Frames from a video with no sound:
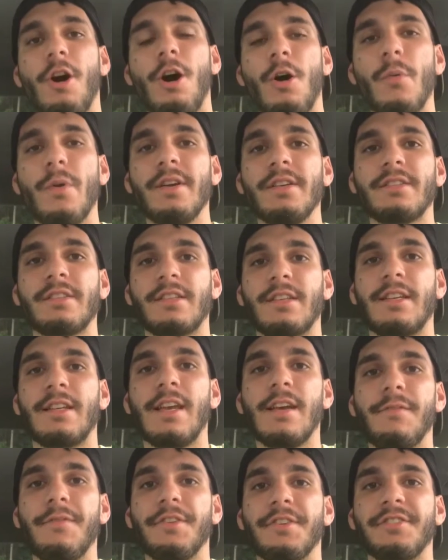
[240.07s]
to always
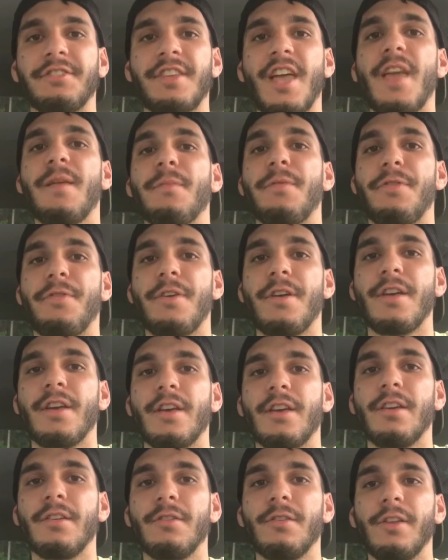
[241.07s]
give the same
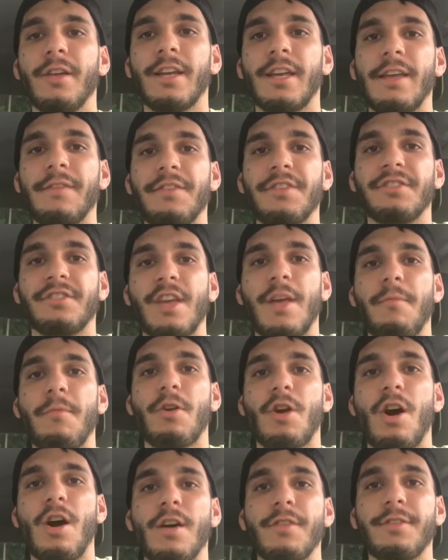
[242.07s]
thing, you know, like give the same
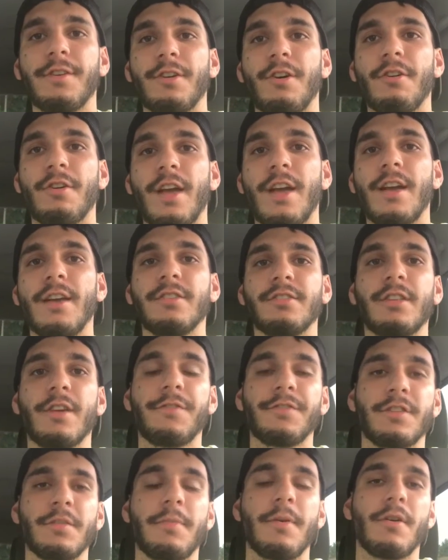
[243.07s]
content. Okay, his
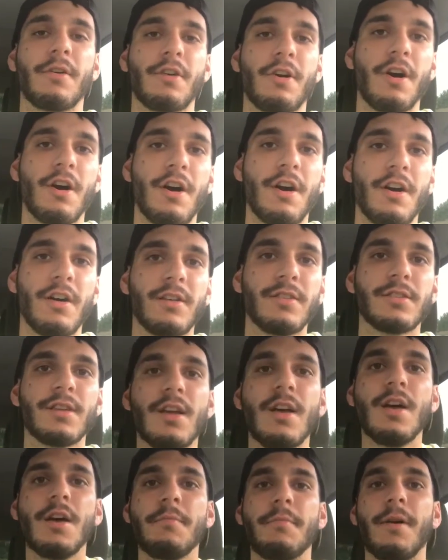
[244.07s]
stuff is about cars,
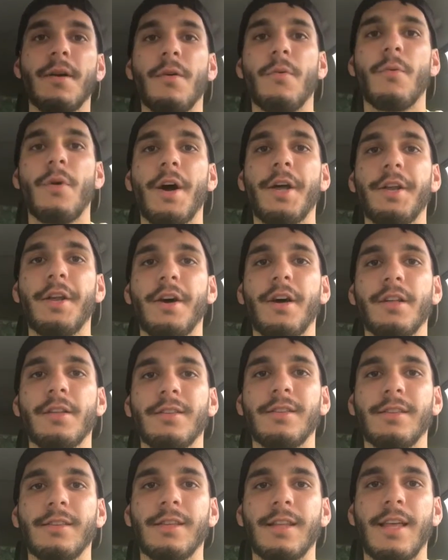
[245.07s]
but why not
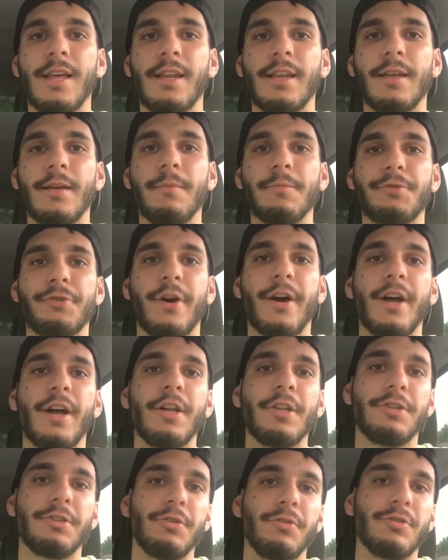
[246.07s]
let him
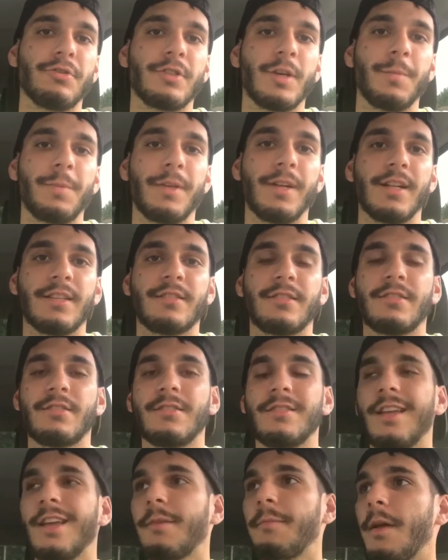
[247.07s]
try to do something
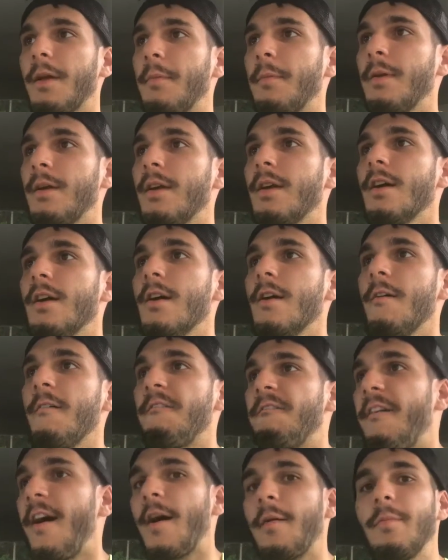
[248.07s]
that's like maybe
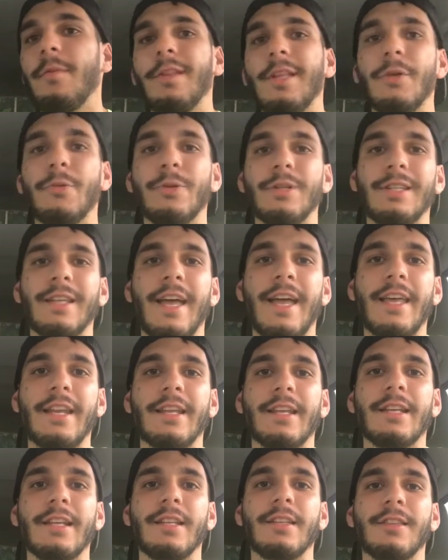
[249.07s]
family
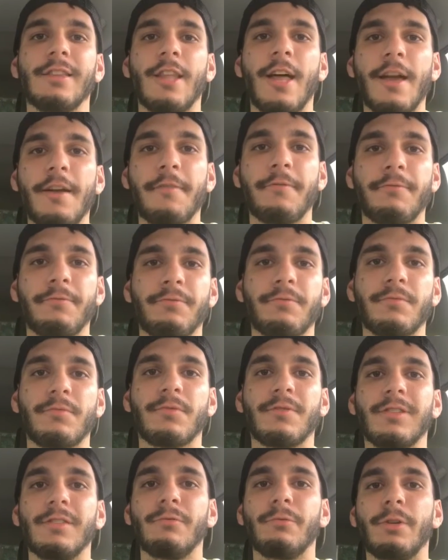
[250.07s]
related, life
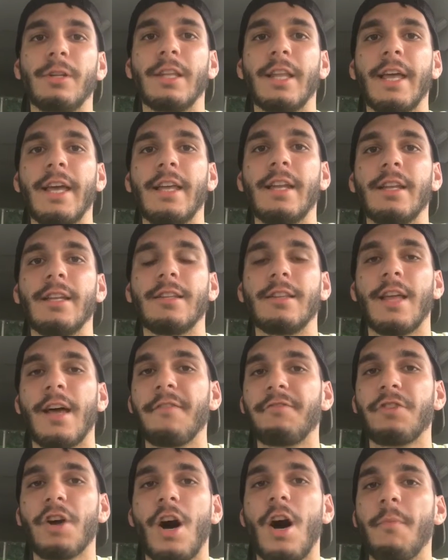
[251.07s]
related,
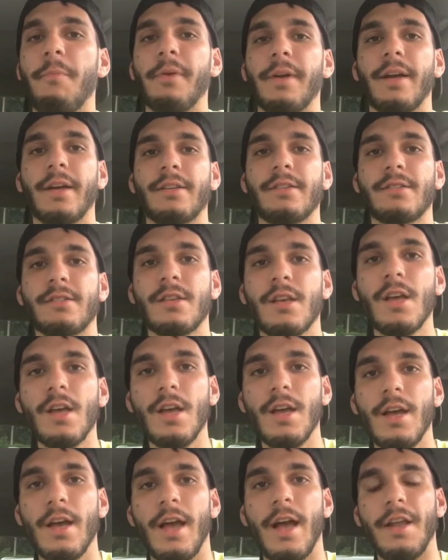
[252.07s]
life topics
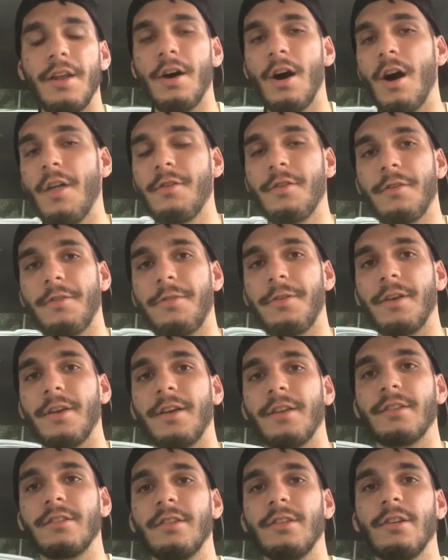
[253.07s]
and other
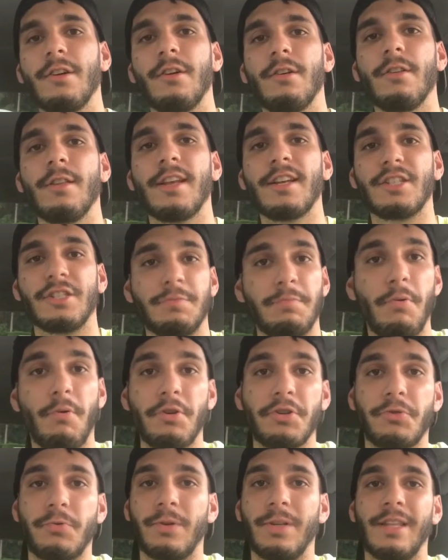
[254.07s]
things, you know, like
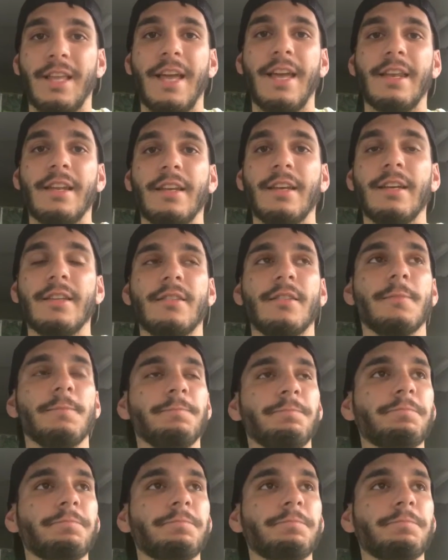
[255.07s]
sports related.